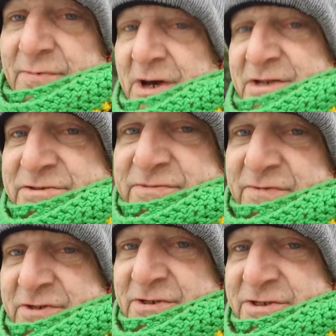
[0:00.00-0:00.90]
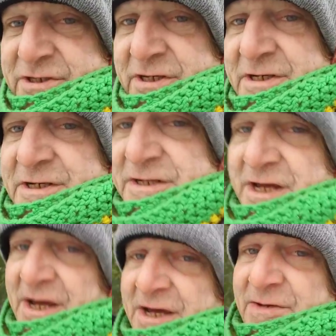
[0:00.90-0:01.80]
positive energy, yin and
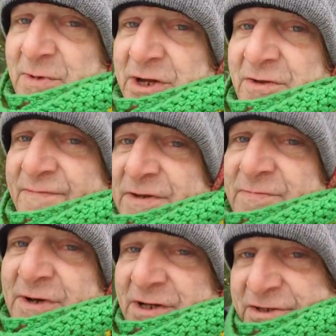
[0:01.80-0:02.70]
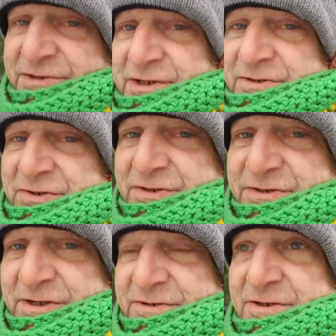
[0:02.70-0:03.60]
yang, male, female, etc.,
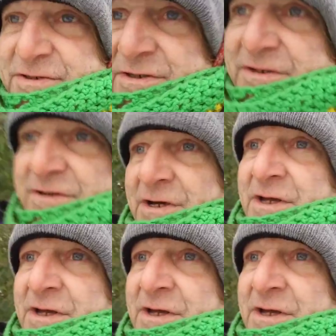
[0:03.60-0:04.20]
etc., etc.